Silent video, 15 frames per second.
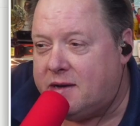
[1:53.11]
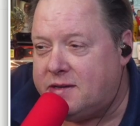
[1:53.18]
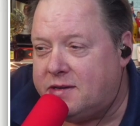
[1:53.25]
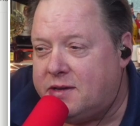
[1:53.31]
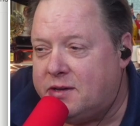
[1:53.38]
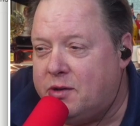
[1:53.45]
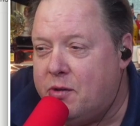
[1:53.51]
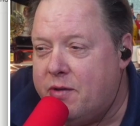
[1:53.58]
Because it
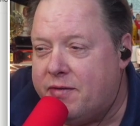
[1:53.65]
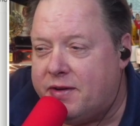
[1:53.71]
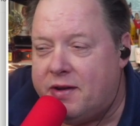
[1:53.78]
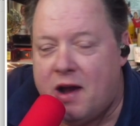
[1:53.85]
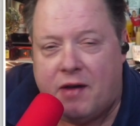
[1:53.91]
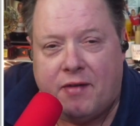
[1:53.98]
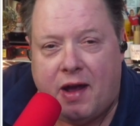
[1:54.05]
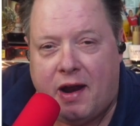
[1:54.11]
says Louis
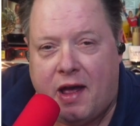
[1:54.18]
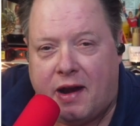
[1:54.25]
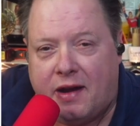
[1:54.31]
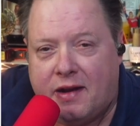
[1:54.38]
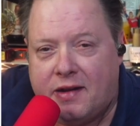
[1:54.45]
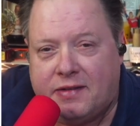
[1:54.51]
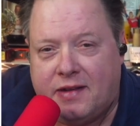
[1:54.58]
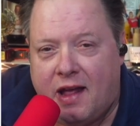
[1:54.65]
Vuitton right on
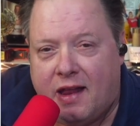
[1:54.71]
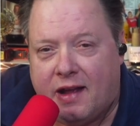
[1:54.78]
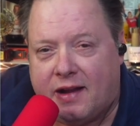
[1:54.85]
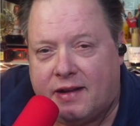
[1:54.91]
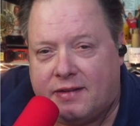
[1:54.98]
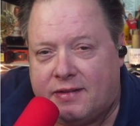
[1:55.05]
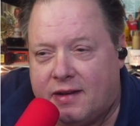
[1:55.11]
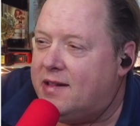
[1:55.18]
it. It's not
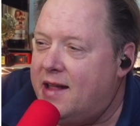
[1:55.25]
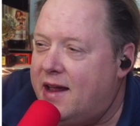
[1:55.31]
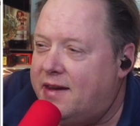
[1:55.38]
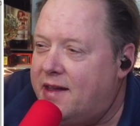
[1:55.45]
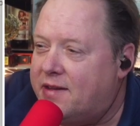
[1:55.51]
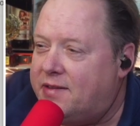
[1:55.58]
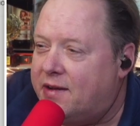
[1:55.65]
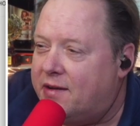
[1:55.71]
like it's
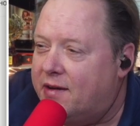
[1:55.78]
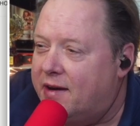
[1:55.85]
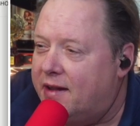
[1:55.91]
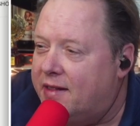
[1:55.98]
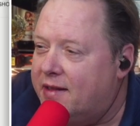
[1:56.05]
clandestine or